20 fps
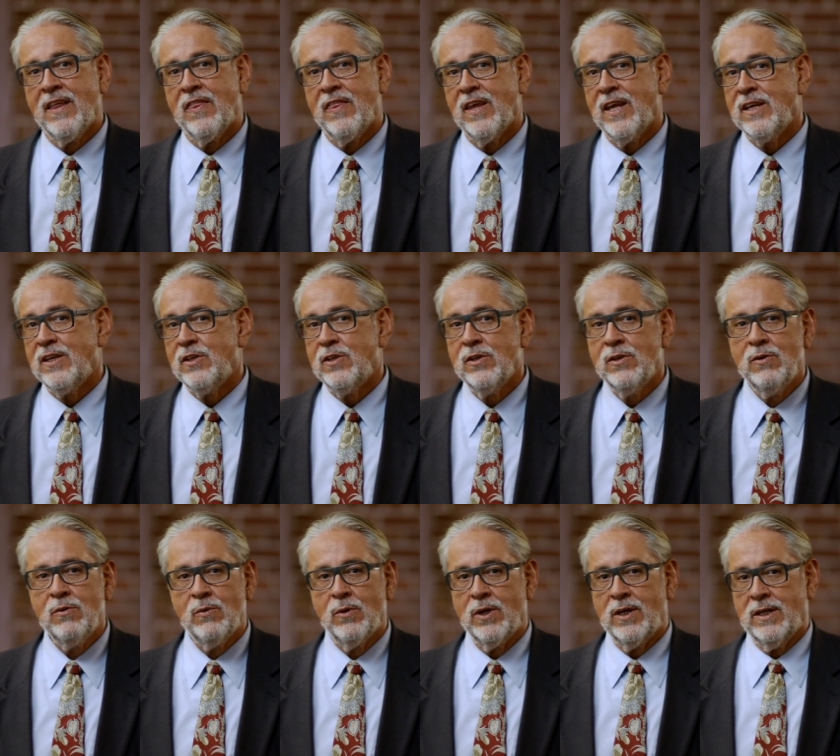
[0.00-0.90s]
They
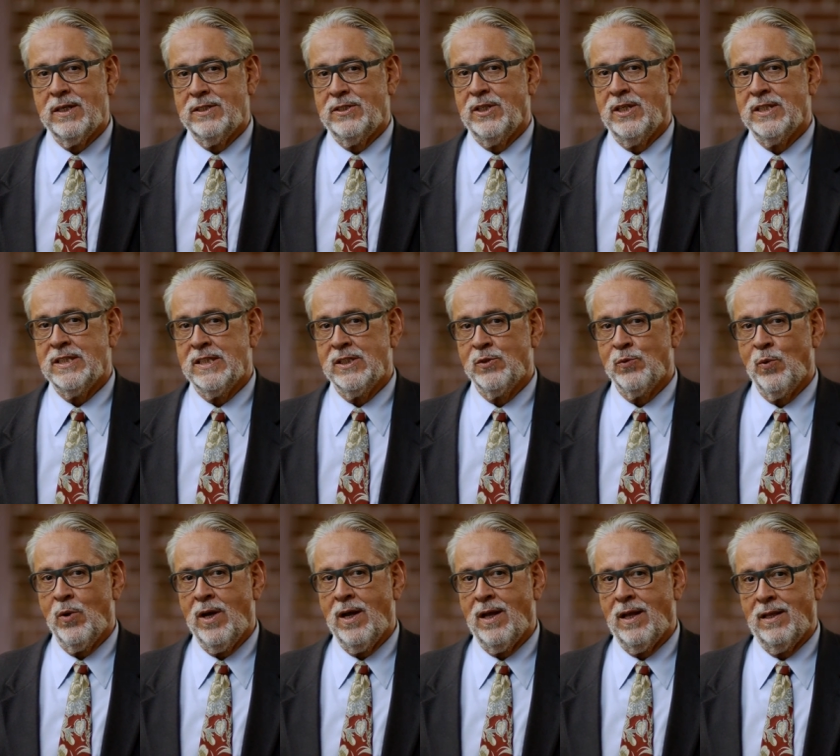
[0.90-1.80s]
do work just as
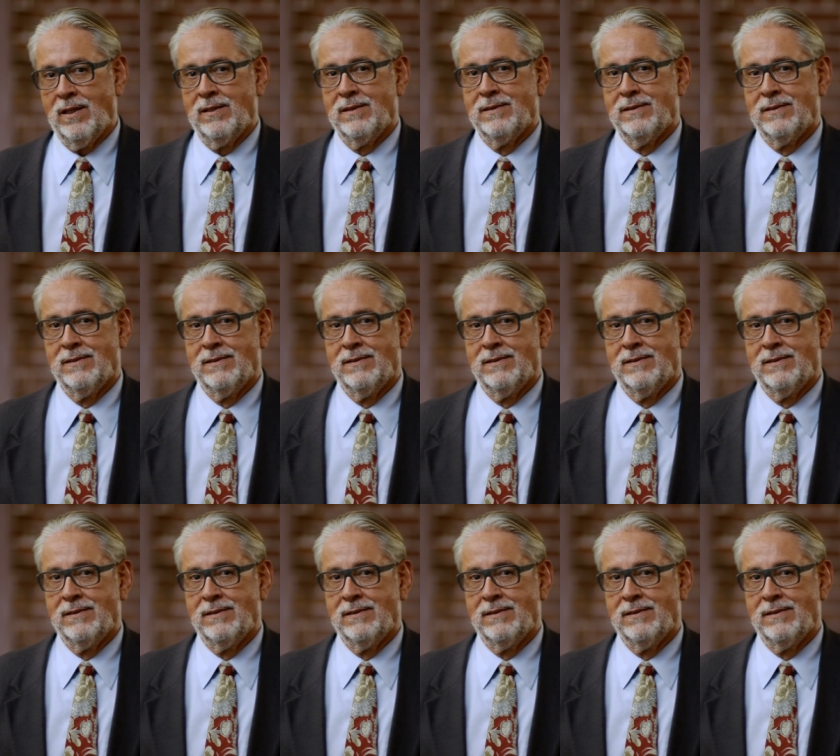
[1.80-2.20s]
well.